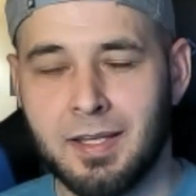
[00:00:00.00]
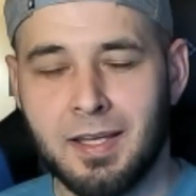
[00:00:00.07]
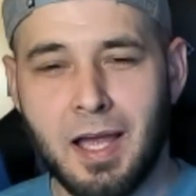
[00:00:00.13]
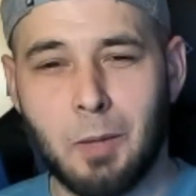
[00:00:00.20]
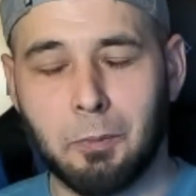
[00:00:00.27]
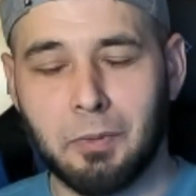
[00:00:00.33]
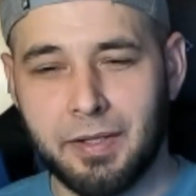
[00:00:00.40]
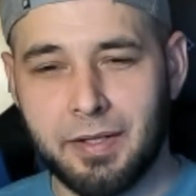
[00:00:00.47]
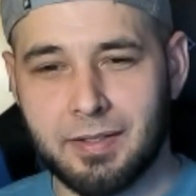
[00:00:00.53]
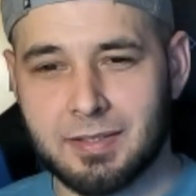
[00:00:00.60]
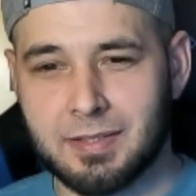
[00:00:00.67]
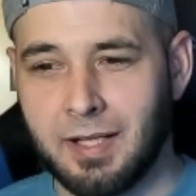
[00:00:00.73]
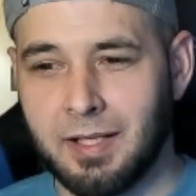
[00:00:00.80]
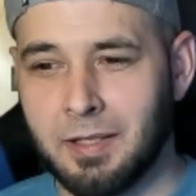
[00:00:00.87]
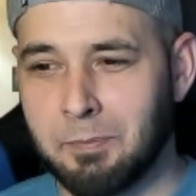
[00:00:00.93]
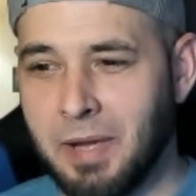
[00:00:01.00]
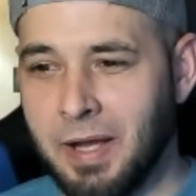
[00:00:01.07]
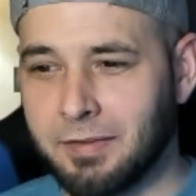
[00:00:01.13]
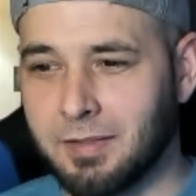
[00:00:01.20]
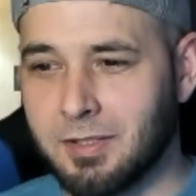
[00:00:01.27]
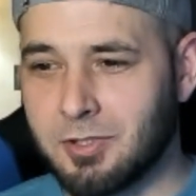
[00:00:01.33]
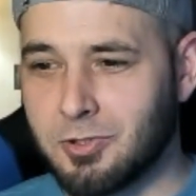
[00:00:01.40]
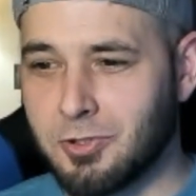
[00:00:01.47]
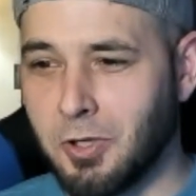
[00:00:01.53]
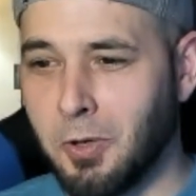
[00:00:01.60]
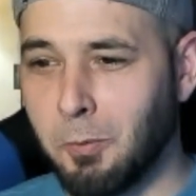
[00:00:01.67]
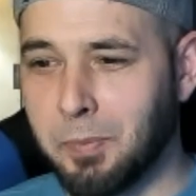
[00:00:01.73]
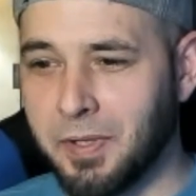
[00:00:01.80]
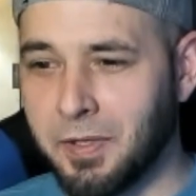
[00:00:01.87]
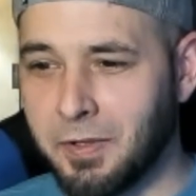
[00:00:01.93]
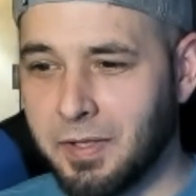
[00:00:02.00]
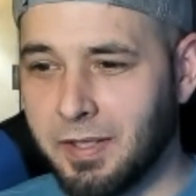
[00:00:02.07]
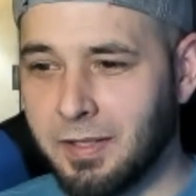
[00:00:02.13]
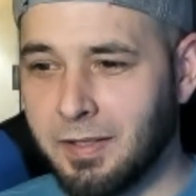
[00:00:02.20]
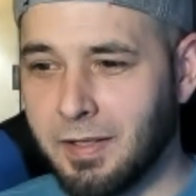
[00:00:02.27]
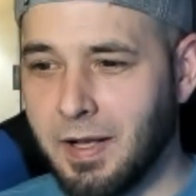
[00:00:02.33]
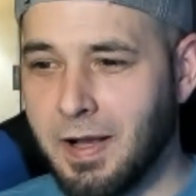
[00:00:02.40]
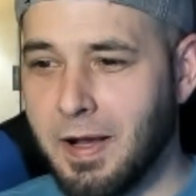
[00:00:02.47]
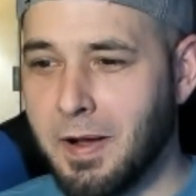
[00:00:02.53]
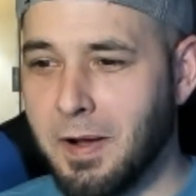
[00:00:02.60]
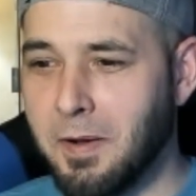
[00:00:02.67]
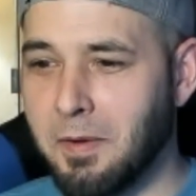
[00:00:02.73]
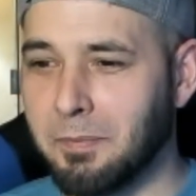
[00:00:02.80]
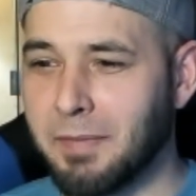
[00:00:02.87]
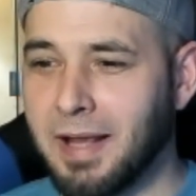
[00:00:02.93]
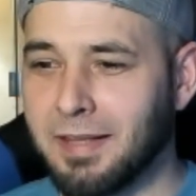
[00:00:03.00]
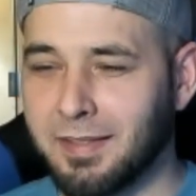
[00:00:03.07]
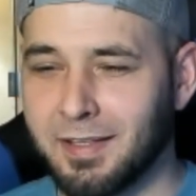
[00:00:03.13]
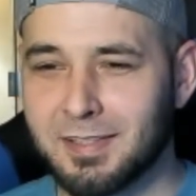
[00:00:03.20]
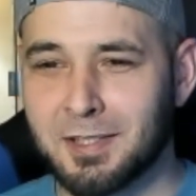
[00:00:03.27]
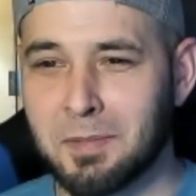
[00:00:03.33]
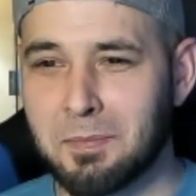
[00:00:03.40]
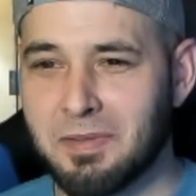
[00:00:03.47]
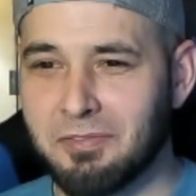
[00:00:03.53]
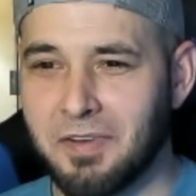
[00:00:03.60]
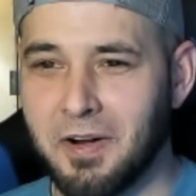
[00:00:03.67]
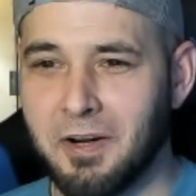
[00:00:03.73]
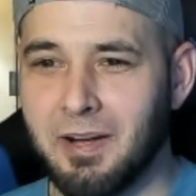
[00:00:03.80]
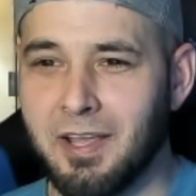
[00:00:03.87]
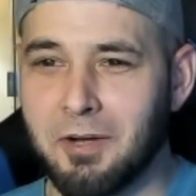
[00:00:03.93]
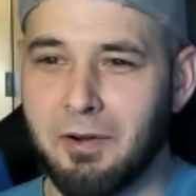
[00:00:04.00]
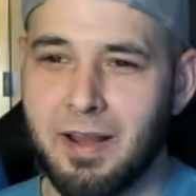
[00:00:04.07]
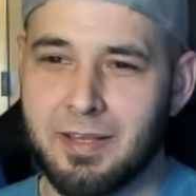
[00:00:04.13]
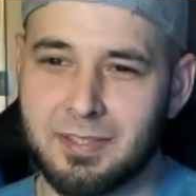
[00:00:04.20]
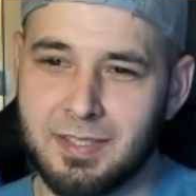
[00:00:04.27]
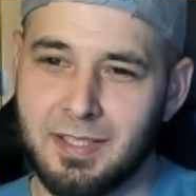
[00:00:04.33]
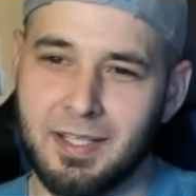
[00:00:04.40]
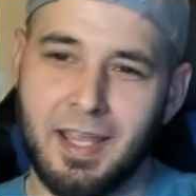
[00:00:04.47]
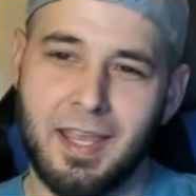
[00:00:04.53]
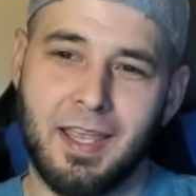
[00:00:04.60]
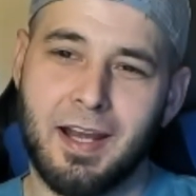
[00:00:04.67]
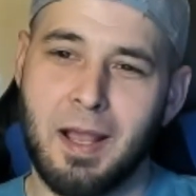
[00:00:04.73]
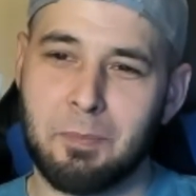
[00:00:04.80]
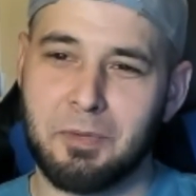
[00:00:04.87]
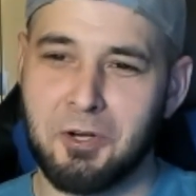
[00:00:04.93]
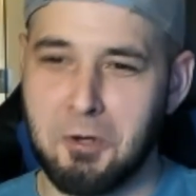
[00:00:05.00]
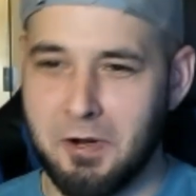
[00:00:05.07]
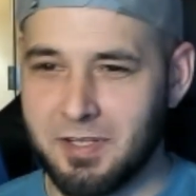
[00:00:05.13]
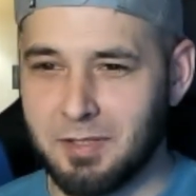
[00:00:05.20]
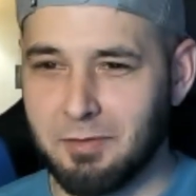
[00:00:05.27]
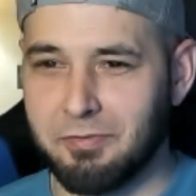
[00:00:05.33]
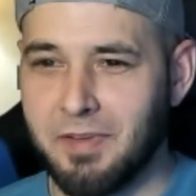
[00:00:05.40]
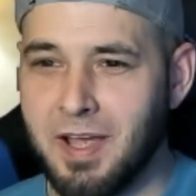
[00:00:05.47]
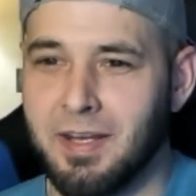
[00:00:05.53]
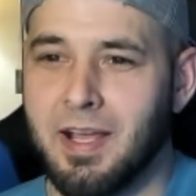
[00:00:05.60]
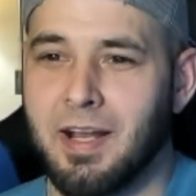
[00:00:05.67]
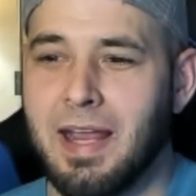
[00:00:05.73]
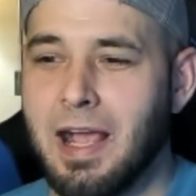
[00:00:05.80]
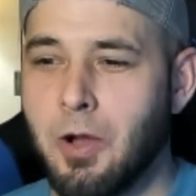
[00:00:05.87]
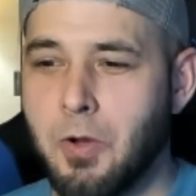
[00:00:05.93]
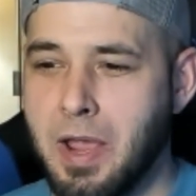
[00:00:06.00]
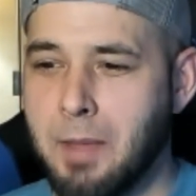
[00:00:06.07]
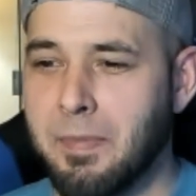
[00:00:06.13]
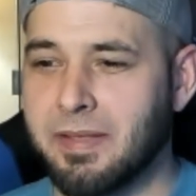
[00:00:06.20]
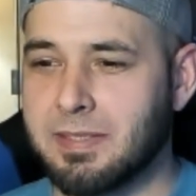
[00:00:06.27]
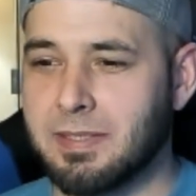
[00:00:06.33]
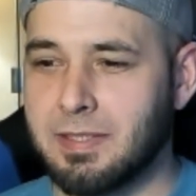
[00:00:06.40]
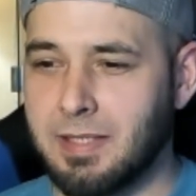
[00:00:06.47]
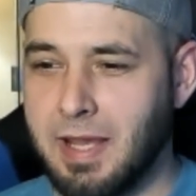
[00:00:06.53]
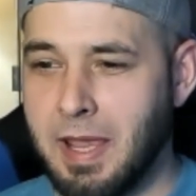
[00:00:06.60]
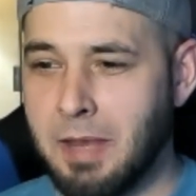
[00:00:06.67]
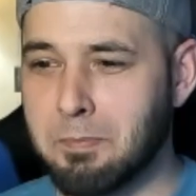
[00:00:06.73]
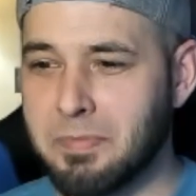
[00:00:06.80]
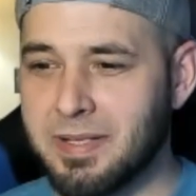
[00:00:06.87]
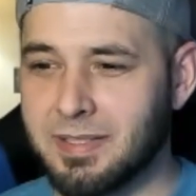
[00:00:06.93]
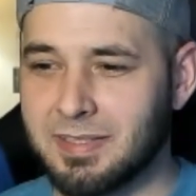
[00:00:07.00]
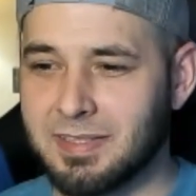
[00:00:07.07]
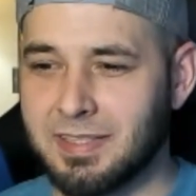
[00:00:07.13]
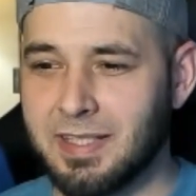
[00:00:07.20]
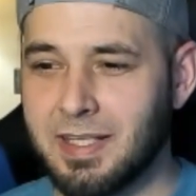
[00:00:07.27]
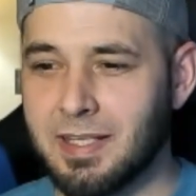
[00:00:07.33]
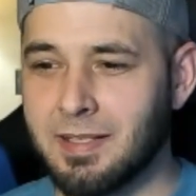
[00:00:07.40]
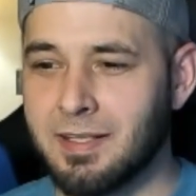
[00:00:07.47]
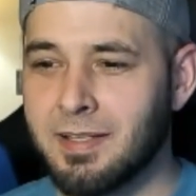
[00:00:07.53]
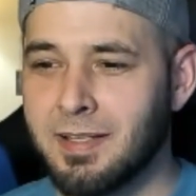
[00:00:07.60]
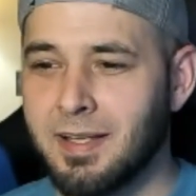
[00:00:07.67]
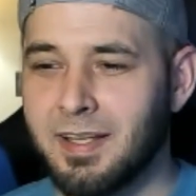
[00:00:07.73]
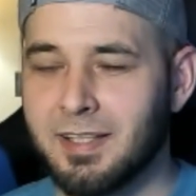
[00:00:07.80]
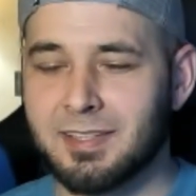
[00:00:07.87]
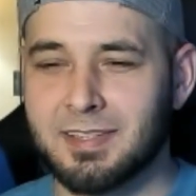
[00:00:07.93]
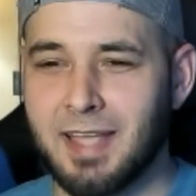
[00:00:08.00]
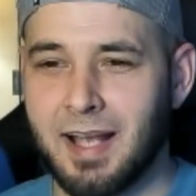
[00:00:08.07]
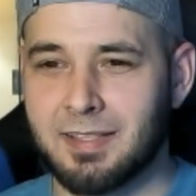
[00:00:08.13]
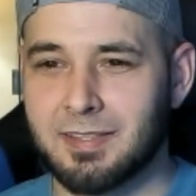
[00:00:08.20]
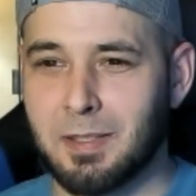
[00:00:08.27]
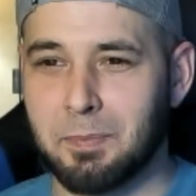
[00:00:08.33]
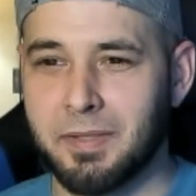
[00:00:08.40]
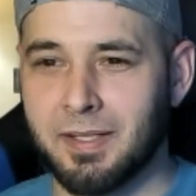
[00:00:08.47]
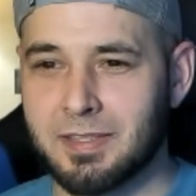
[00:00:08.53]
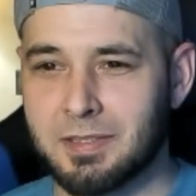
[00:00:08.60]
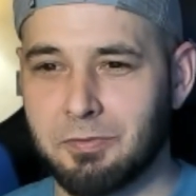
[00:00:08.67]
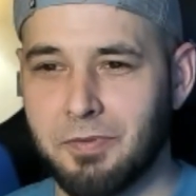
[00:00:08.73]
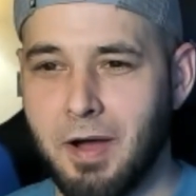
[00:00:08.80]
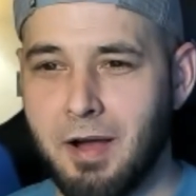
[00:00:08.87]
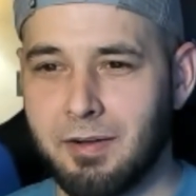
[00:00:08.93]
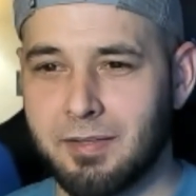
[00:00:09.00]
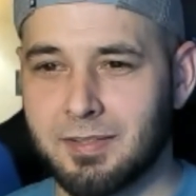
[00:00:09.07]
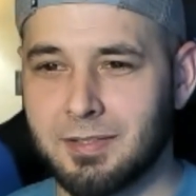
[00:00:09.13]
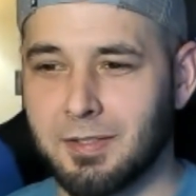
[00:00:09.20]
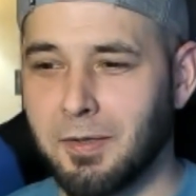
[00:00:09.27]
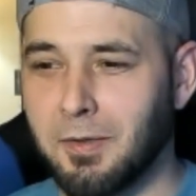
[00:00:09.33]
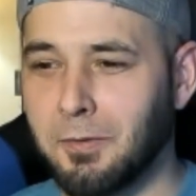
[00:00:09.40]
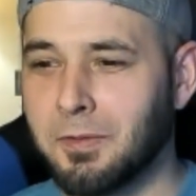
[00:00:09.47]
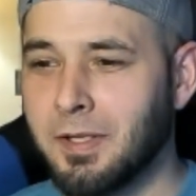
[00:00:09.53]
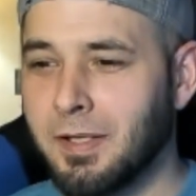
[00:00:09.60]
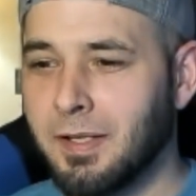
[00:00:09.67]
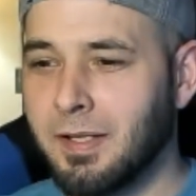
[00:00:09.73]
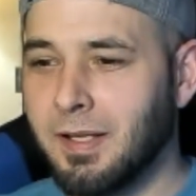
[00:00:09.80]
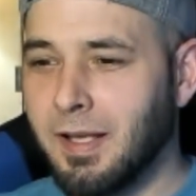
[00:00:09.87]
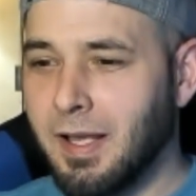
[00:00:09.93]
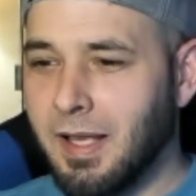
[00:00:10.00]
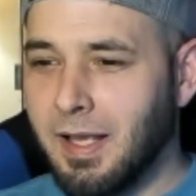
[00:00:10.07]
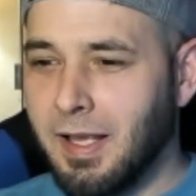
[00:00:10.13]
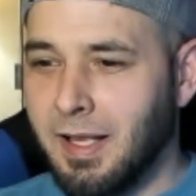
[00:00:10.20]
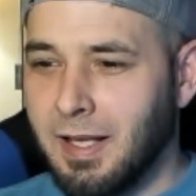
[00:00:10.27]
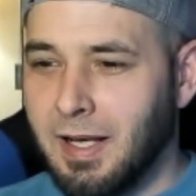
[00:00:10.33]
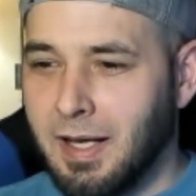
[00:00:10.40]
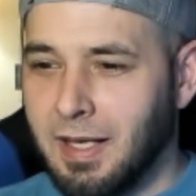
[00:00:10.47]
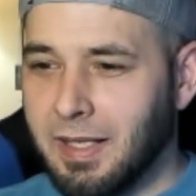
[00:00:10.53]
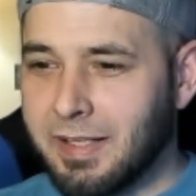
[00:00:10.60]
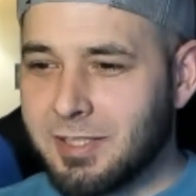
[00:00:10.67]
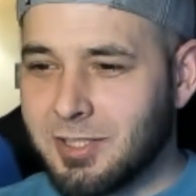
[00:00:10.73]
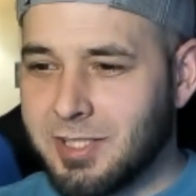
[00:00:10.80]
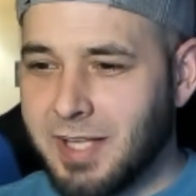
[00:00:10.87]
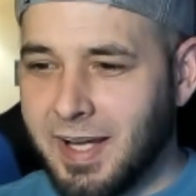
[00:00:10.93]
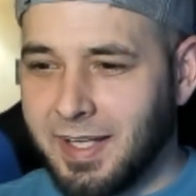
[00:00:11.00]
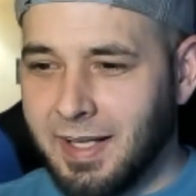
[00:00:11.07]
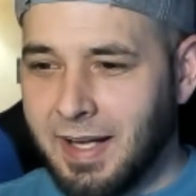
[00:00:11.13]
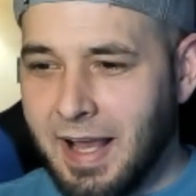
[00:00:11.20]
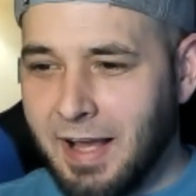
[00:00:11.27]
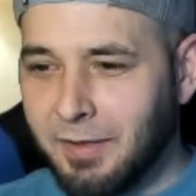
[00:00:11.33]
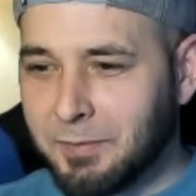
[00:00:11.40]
I'm really excited about this show, period. I think it's going to be very interesting, and I'm curious to find out how MSNBC stacks up against Fox. So let's check it out.